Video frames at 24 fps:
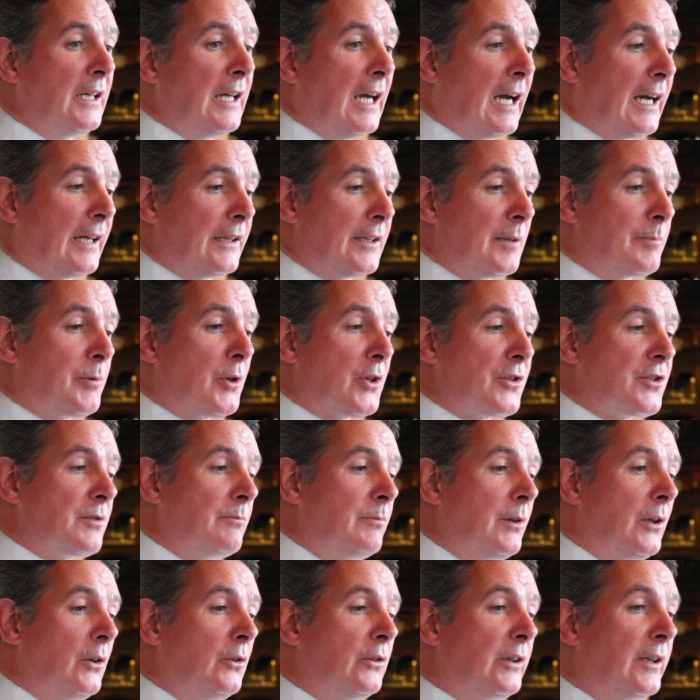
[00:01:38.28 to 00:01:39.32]
and the person
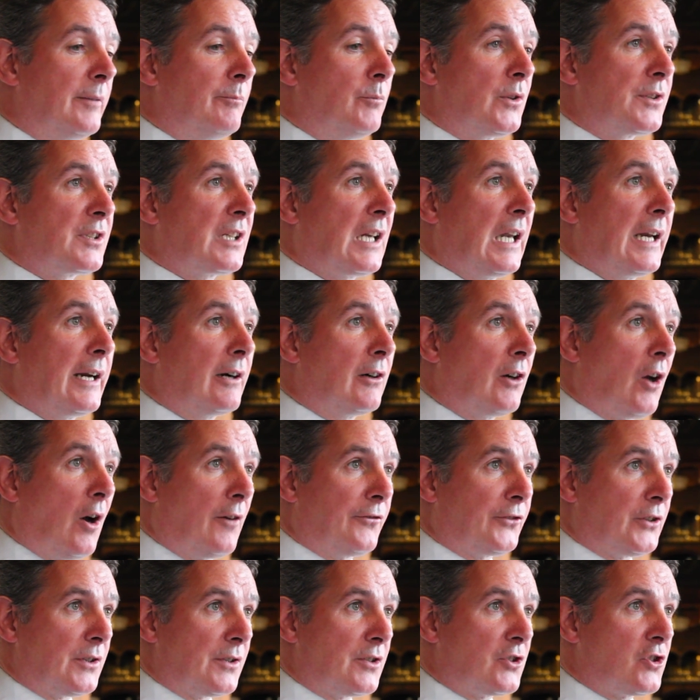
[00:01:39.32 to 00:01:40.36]
below him was Claire
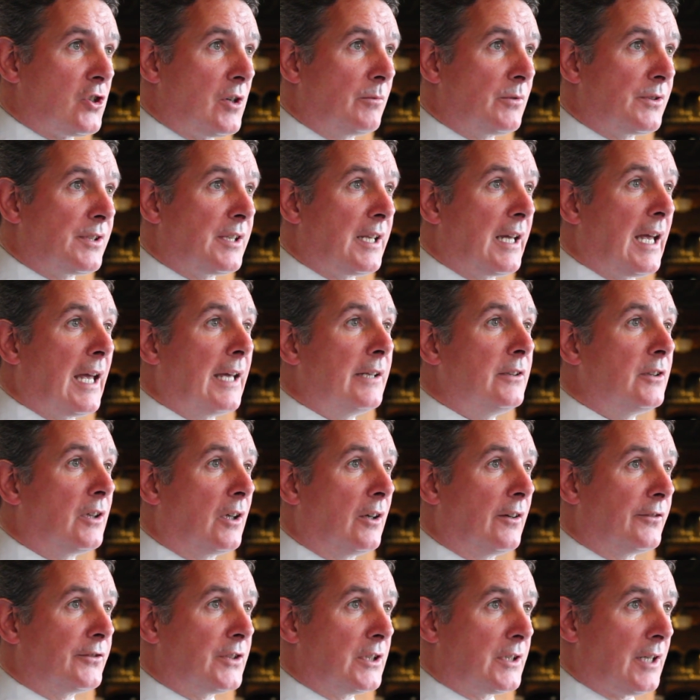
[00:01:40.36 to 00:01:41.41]
Loftus. She was the head
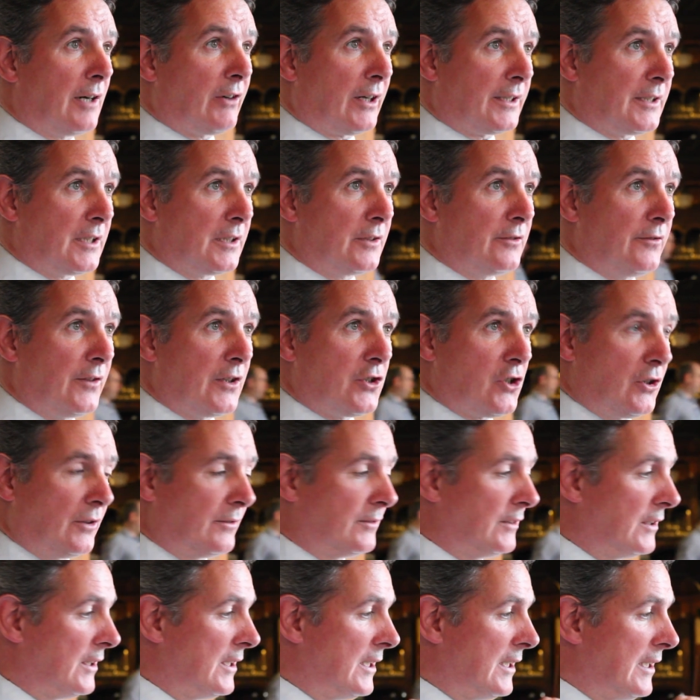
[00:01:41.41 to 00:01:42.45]
of the Directing Division.
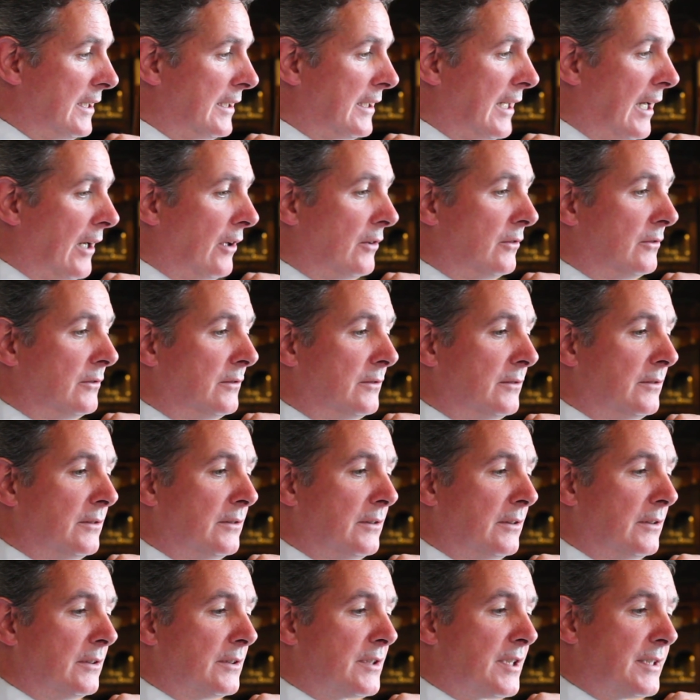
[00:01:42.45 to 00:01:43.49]
Now,
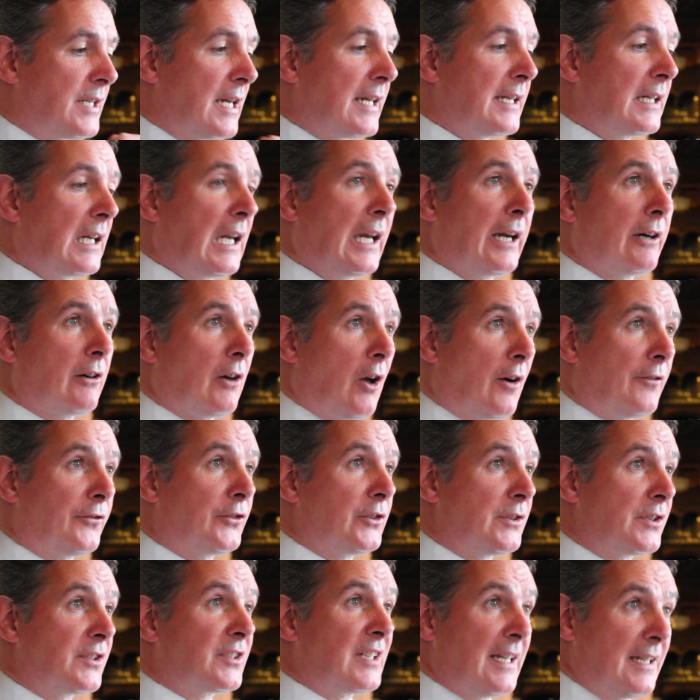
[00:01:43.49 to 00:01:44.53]
today, Claire
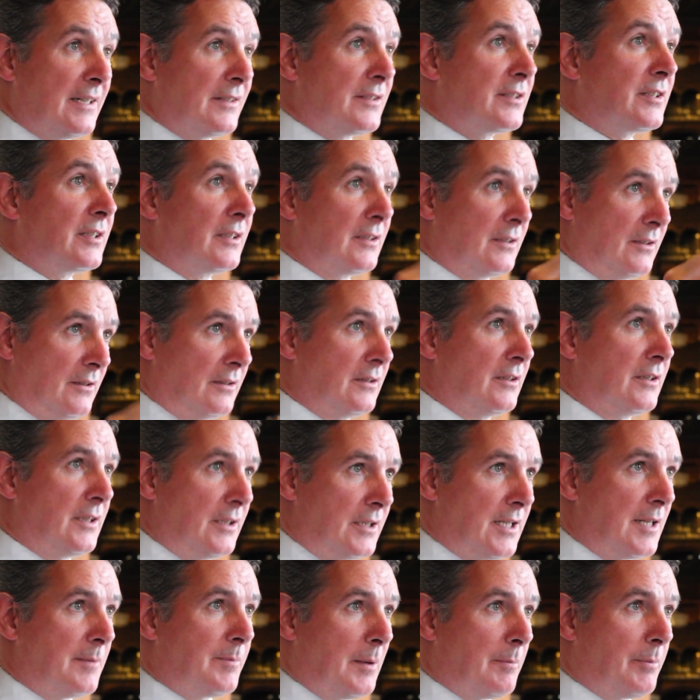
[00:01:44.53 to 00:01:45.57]
Loftus is the
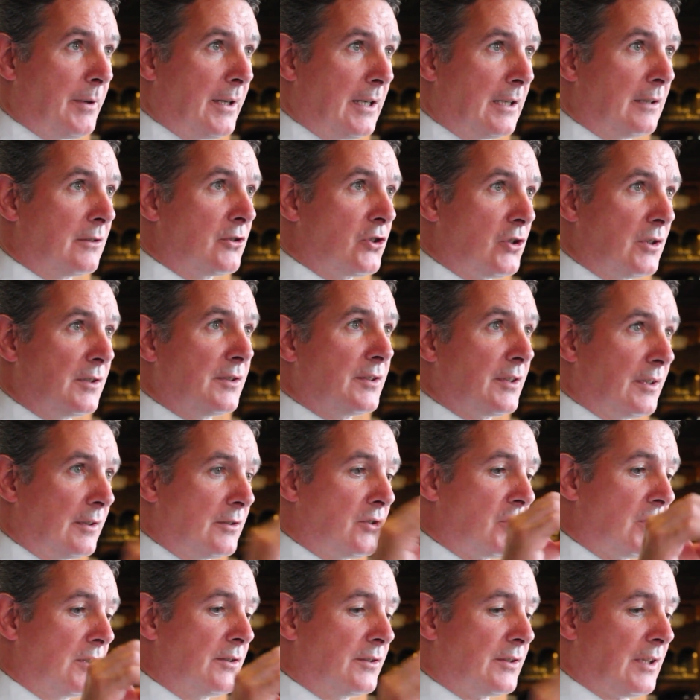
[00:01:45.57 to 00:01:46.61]
DPP. She's
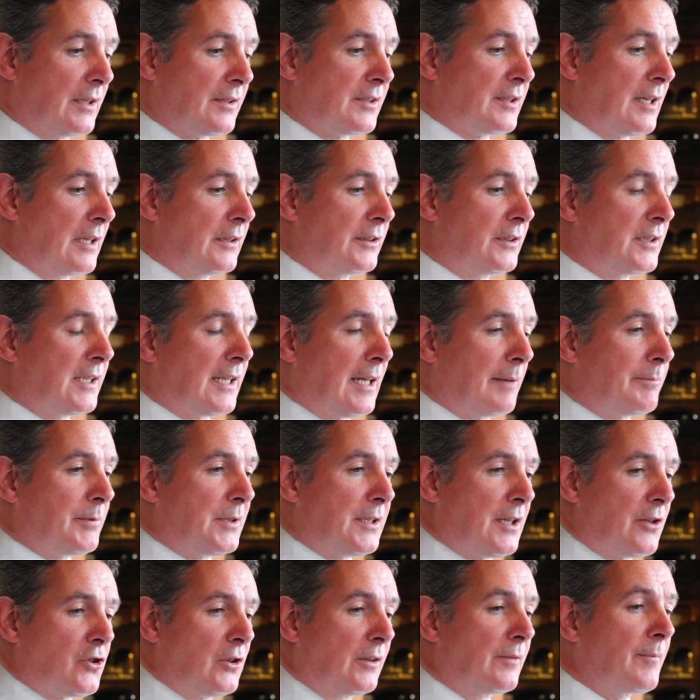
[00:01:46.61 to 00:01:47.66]
ascended to that
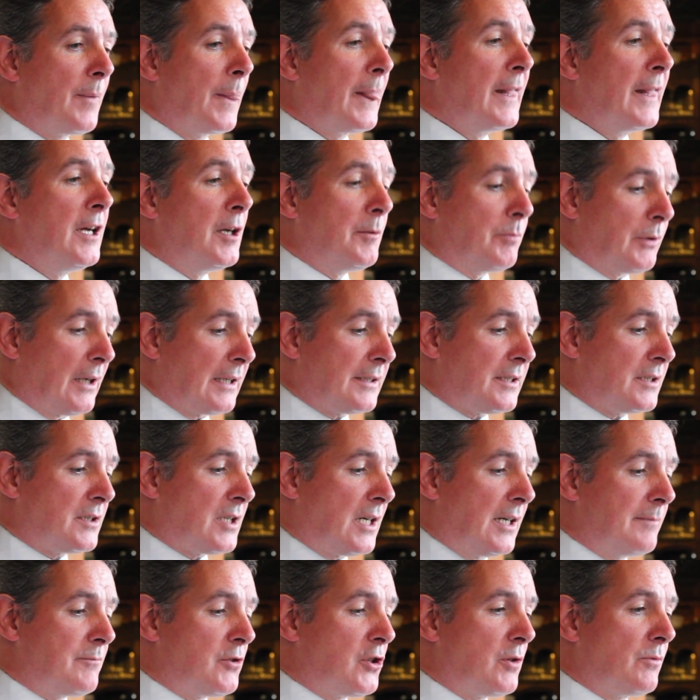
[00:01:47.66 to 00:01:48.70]
position. But at the
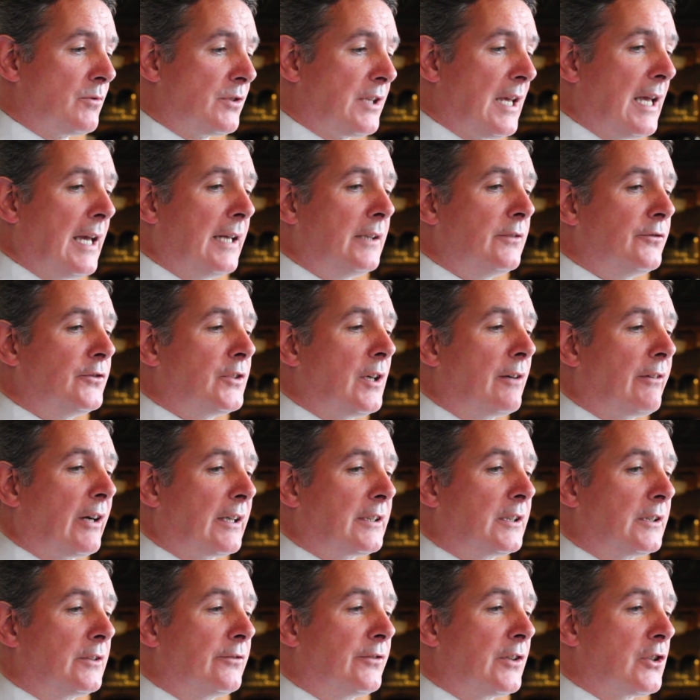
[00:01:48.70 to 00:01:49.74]
time, she was the head of
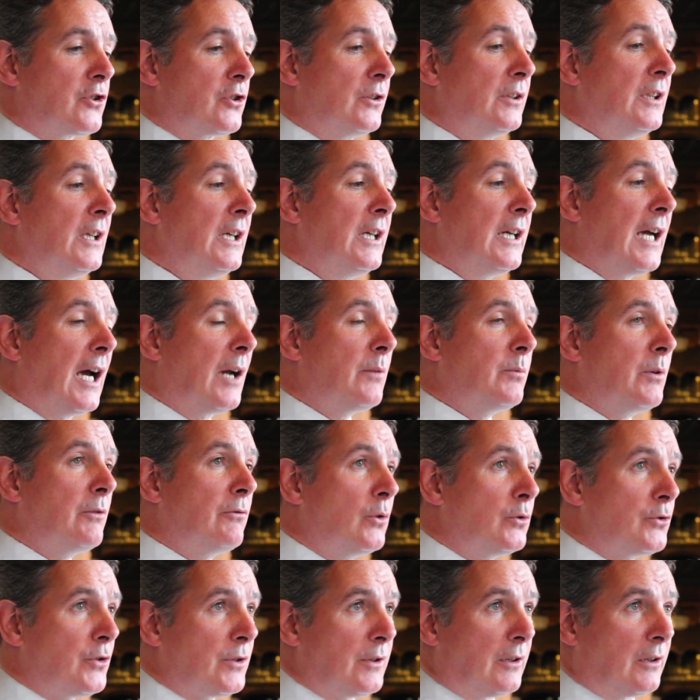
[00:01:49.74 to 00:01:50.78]
Directing Division, and we
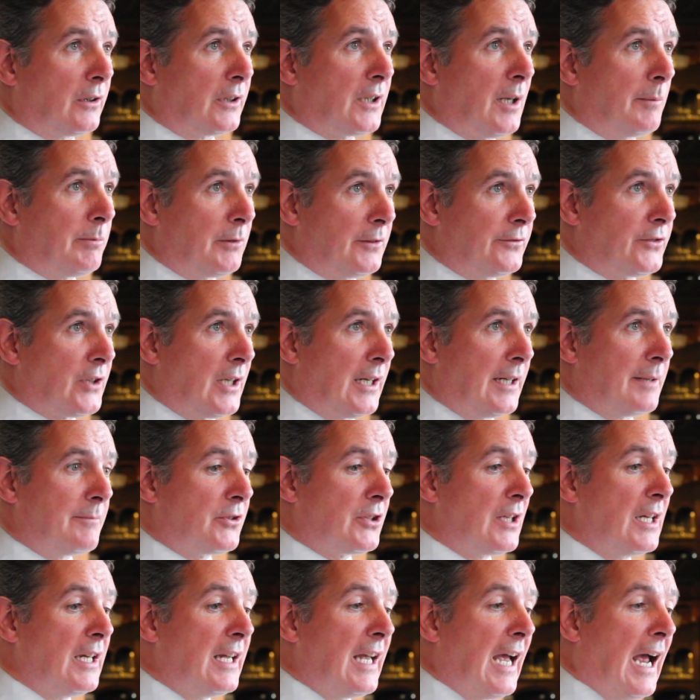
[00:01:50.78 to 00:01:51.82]
wrote to her a couple of
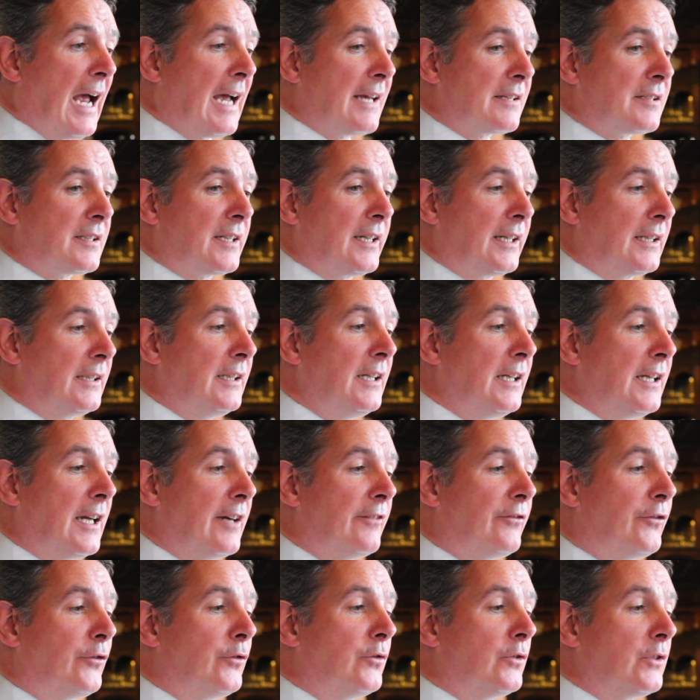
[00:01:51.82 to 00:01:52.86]
times asking
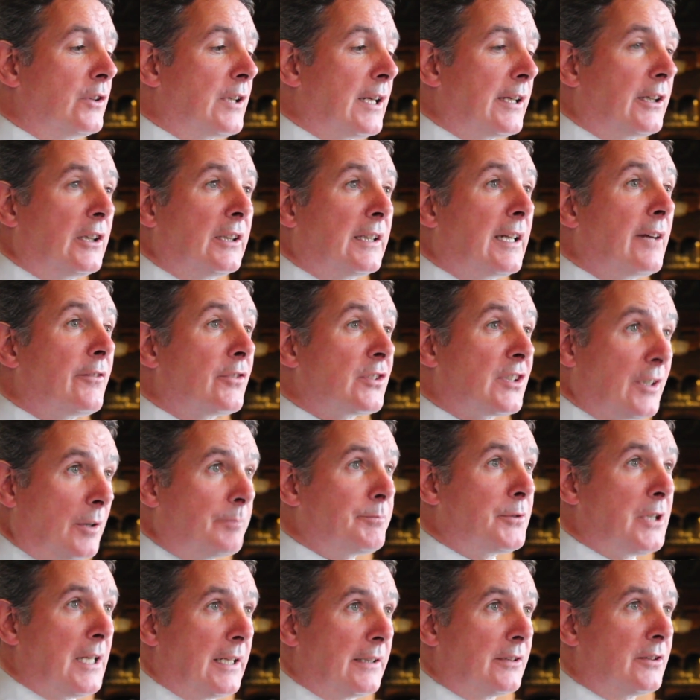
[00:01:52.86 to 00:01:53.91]
if they could give us an
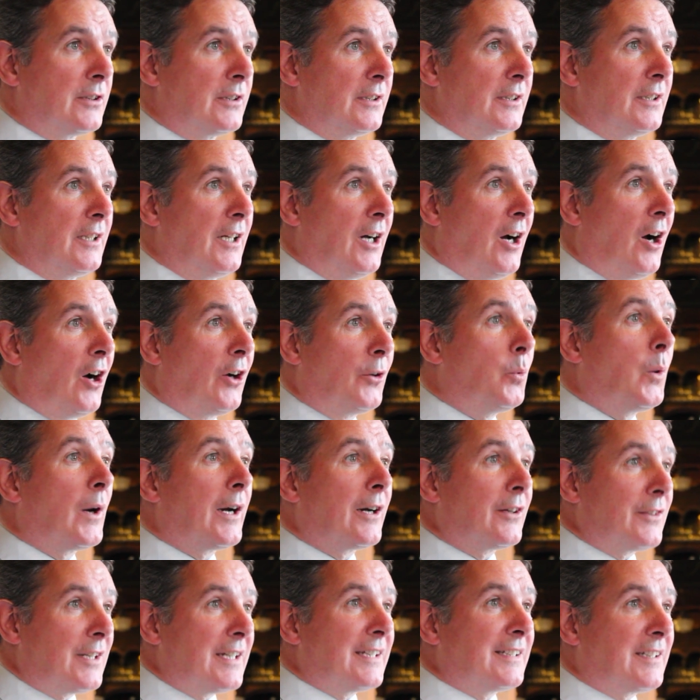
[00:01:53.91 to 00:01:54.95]
update on
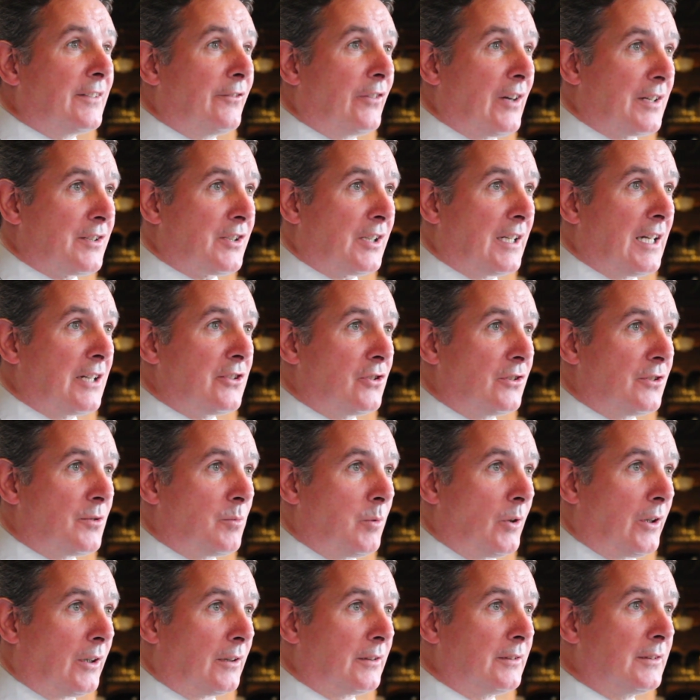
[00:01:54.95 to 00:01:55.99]
where these investigations
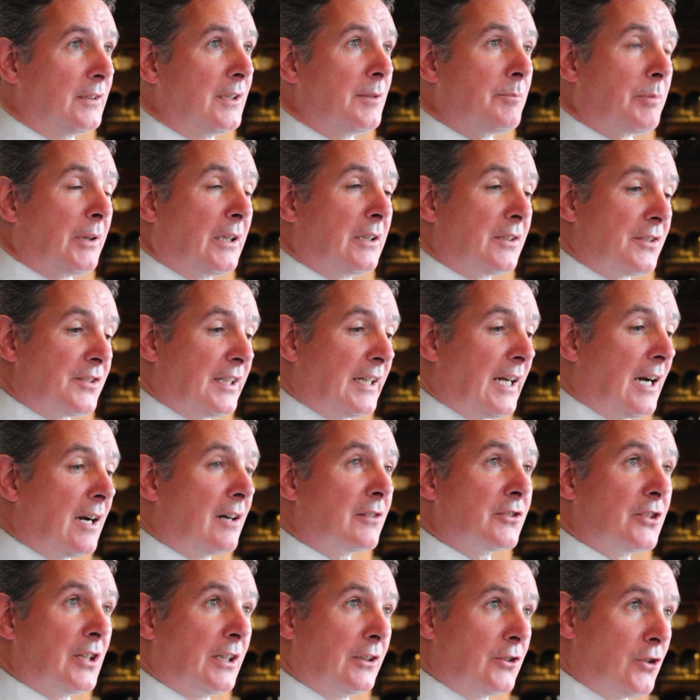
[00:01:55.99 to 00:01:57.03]
were, because the
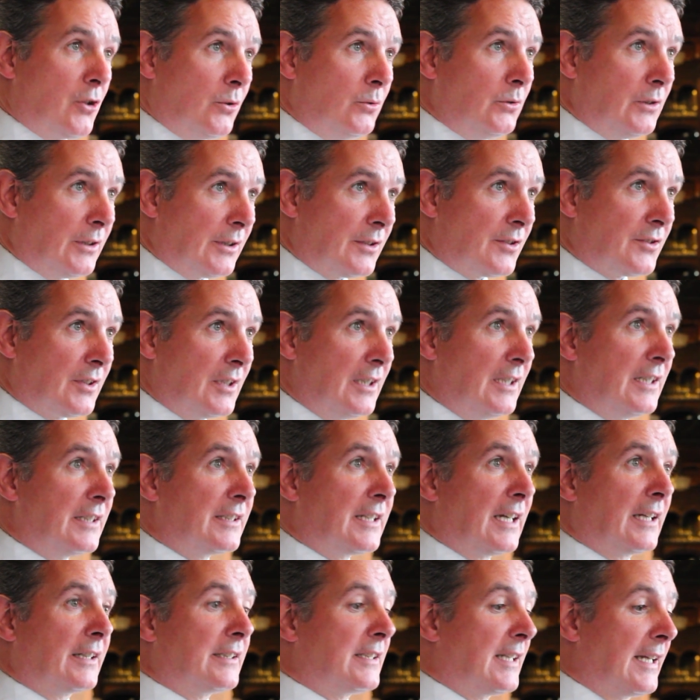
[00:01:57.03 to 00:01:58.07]
guards had told us
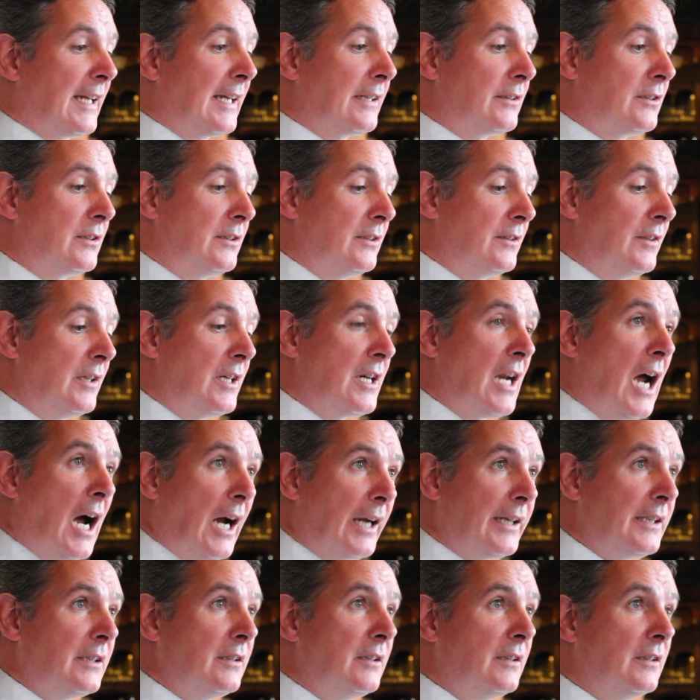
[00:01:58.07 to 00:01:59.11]
that they had
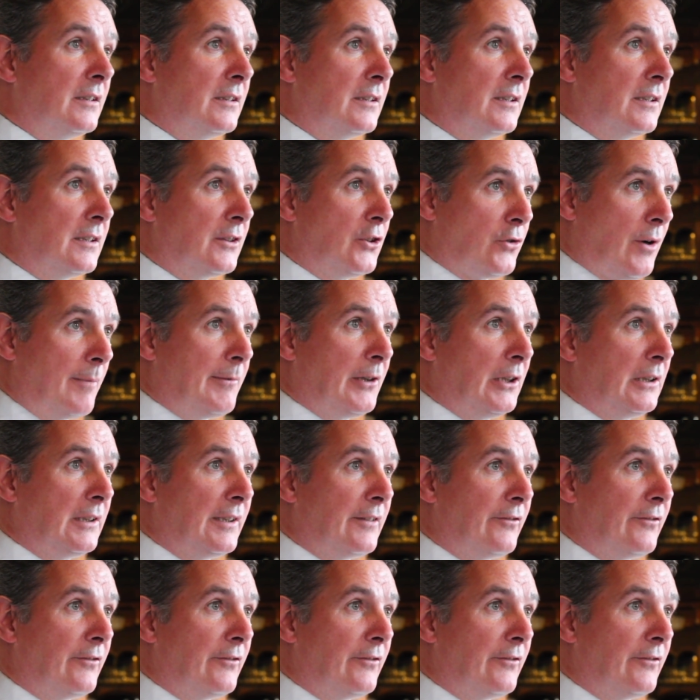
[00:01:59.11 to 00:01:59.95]
9 criminal